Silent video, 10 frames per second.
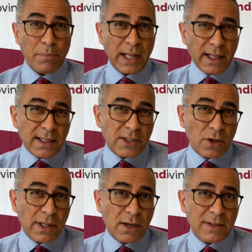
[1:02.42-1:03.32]
Platelets
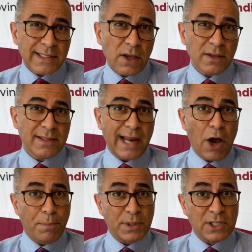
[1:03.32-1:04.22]
are little cells that
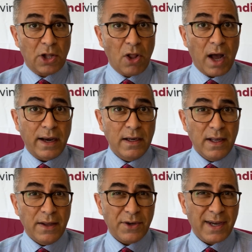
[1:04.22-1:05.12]
help us clot.
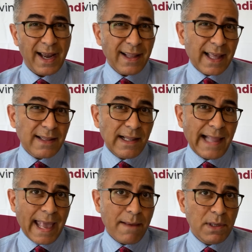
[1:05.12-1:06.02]
They're kind of like
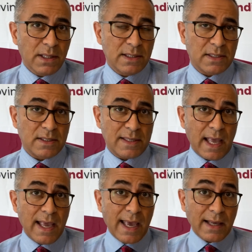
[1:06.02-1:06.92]
little ambulances.
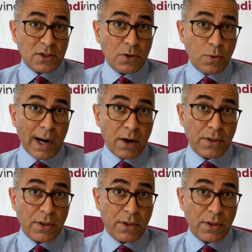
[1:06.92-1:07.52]
They get to where